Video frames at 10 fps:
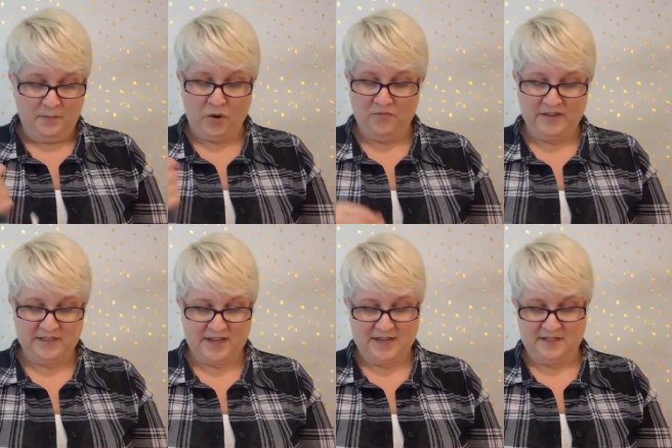
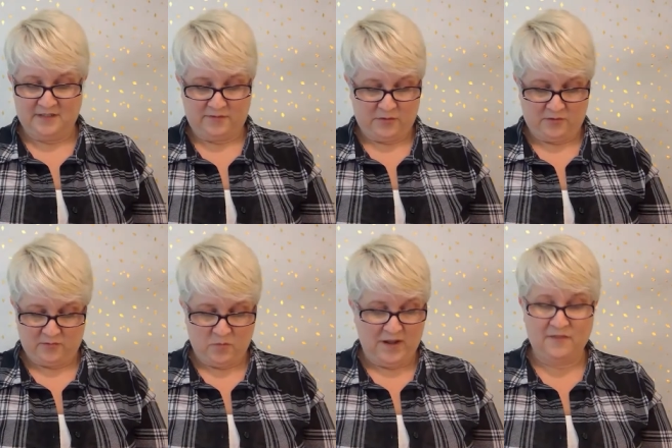Perfect sizes
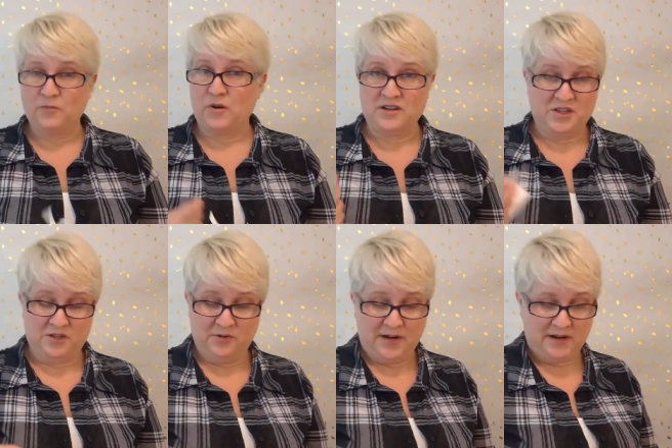for whatever
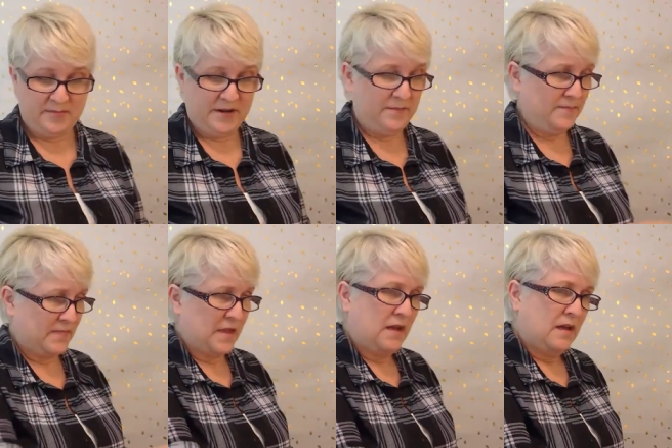project you got coming up.
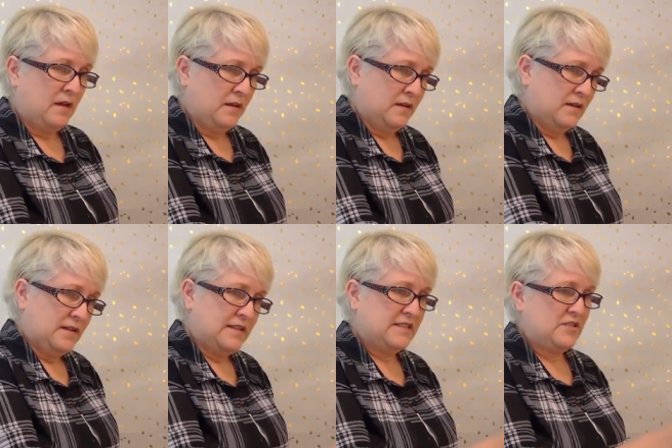
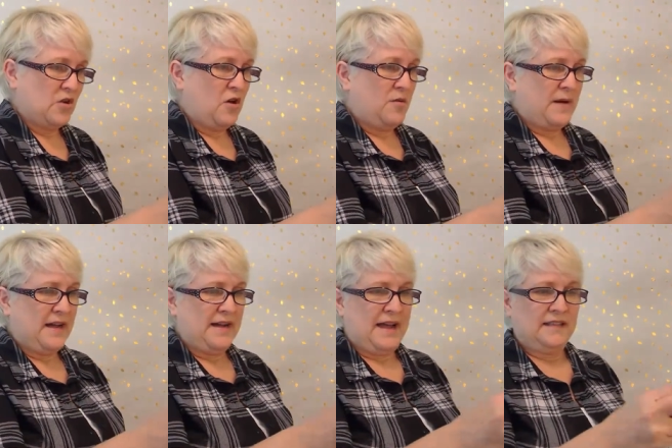This is all
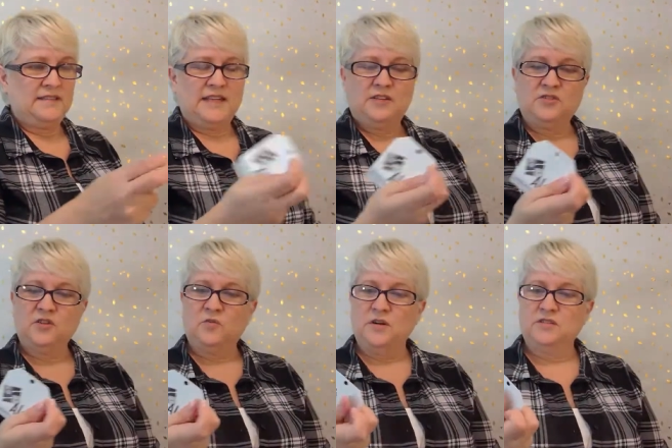by Alex
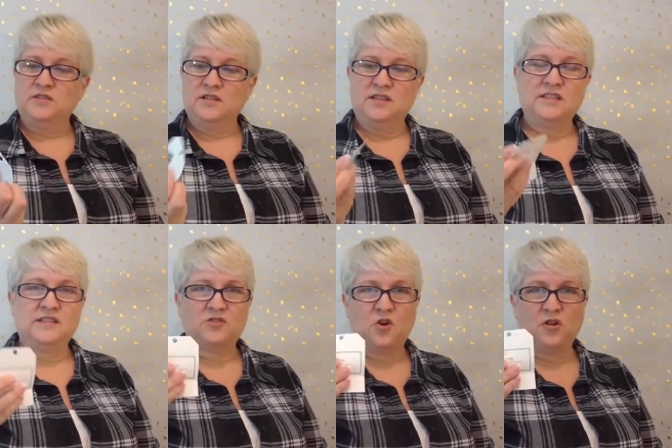Anderson Quilts.
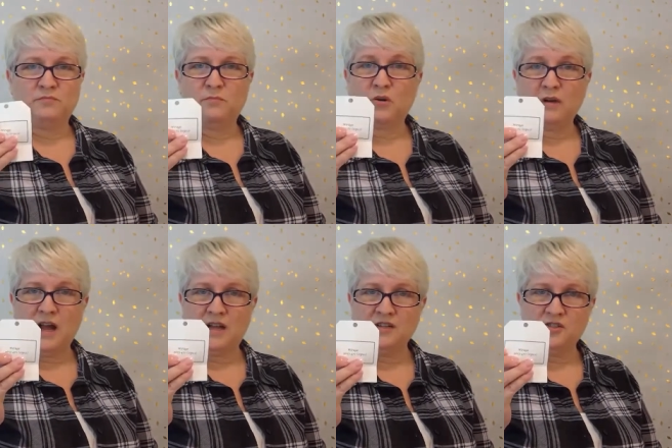This is called
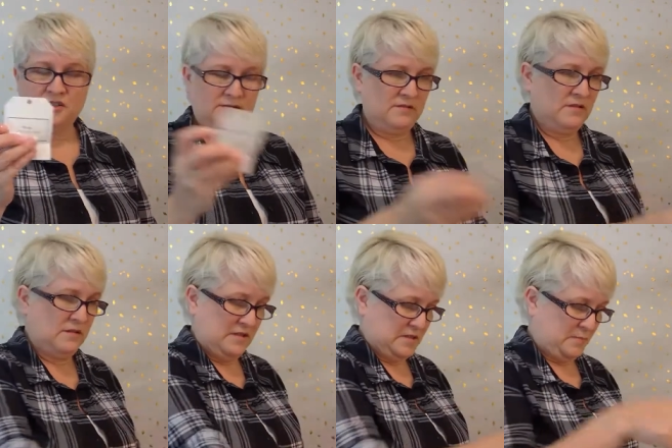Mirage,
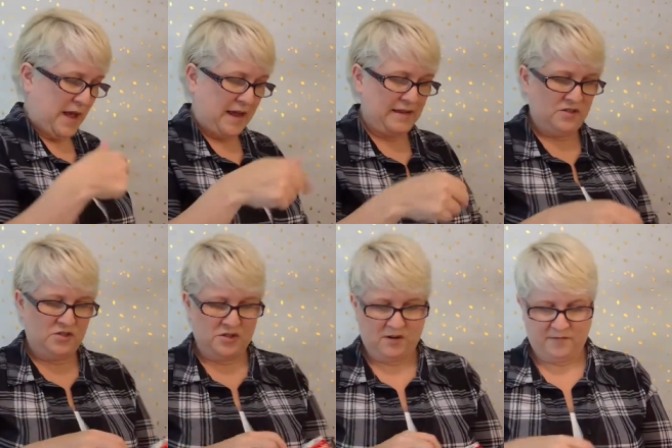th this
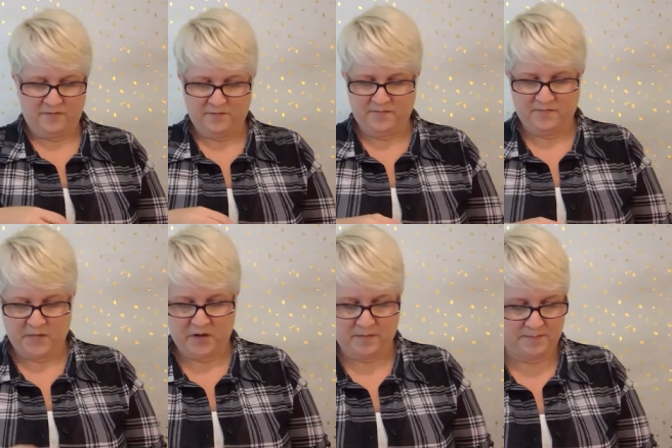package of
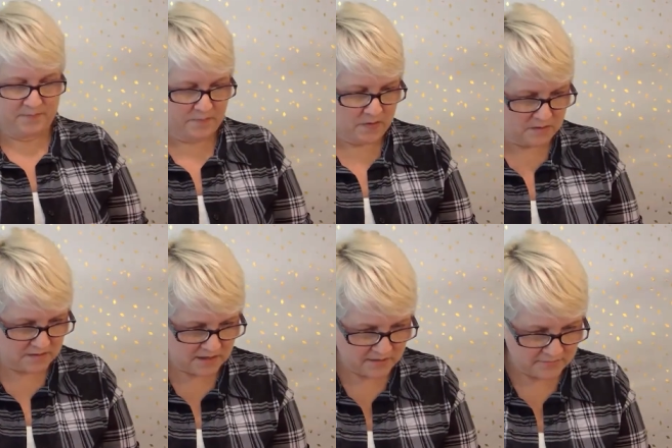um,
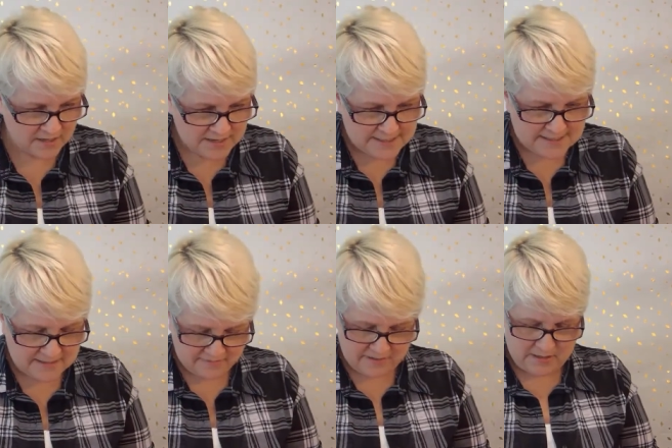stuff.
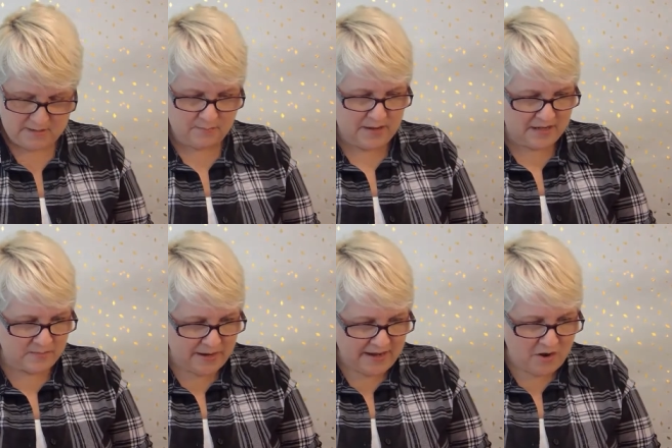Can,
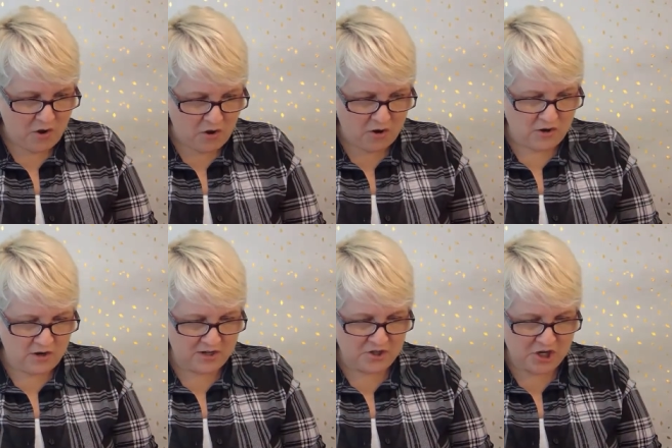it's by
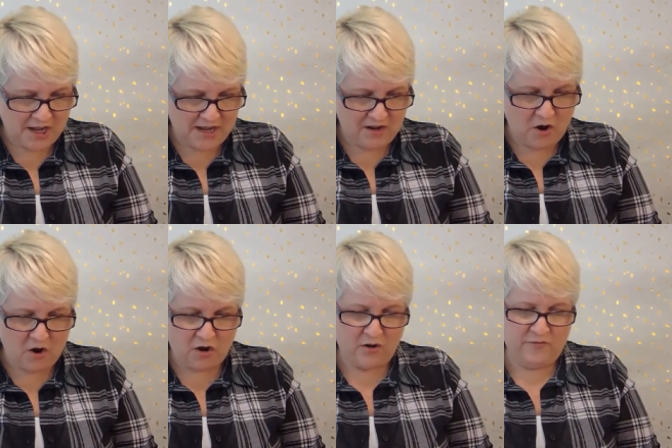
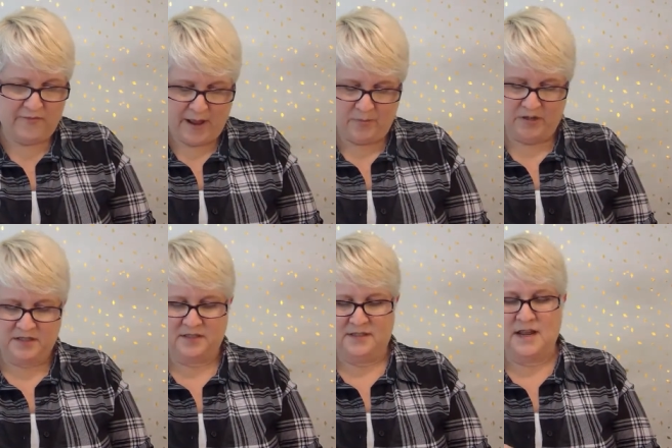
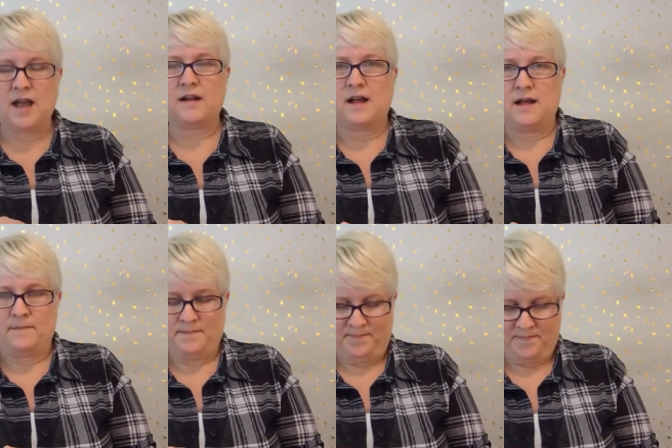rjrfabrics.com.